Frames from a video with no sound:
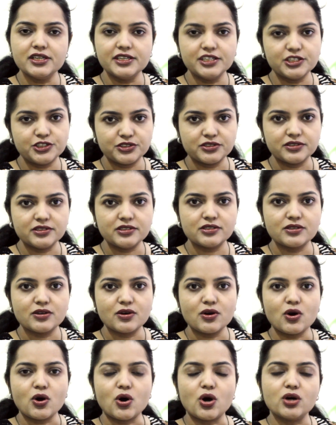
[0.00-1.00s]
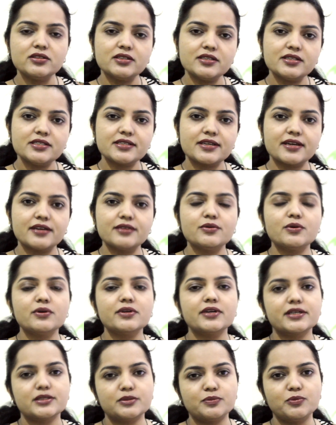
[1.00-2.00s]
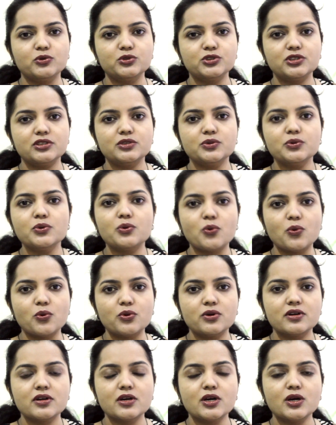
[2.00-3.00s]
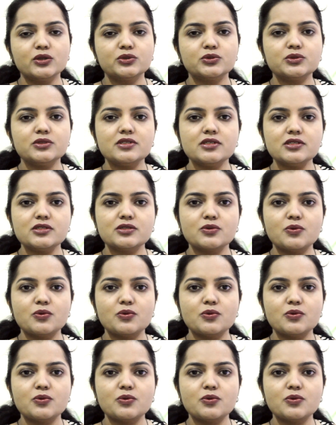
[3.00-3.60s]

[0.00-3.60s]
lesions on the skin on exposure to cold. So this